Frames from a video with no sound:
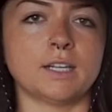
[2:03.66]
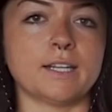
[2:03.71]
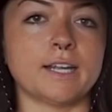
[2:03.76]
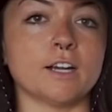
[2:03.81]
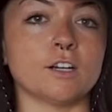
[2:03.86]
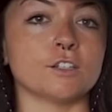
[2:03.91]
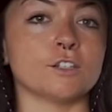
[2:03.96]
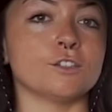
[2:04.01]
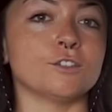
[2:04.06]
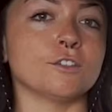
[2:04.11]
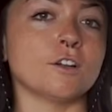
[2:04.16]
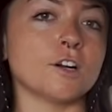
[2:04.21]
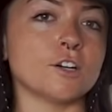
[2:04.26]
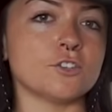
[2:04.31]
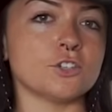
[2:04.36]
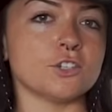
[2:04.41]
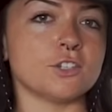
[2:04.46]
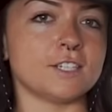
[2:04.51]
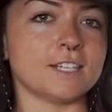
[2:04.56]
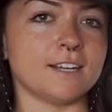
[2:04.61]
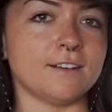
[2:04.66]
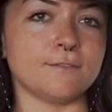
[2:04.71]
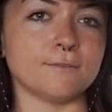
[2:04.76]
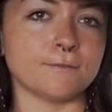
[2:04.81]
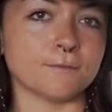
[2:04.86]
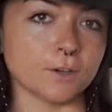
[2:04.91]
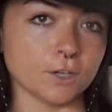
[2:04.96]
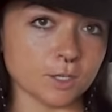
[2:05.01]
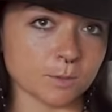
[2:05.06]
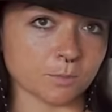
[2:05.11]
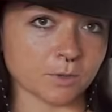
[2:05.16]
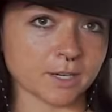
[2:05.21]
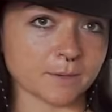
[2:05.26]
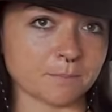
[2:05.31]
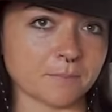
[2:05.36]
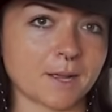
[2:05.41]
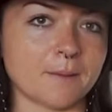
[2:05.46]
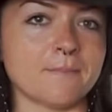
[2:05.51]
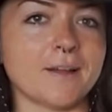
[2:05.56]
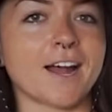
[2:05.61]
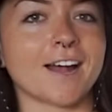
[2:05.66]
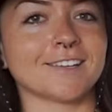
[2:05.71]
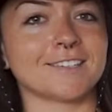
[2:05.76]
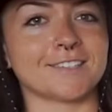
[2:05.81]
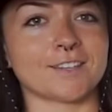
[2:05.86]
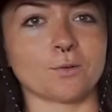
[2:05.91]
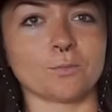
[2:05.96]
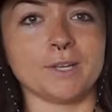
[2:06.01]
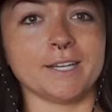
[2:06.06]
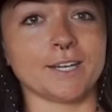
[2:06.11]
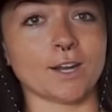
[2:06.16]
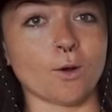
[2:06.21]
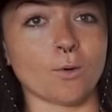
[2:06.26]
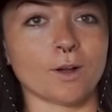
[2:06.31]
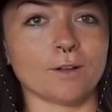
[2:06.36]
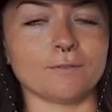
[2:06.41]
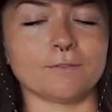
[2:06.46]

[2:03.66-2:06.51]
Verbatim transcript: and they are the largest invertebrate by mass that we know of.